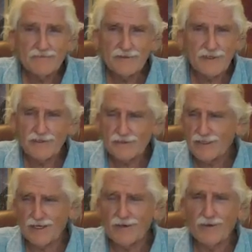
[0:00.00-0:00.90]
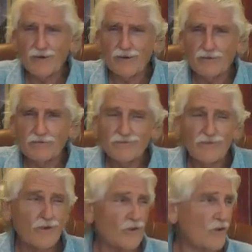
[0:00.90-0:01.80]
It's like, oh
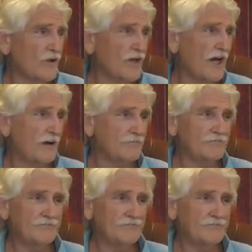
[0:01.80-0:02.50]
yeah,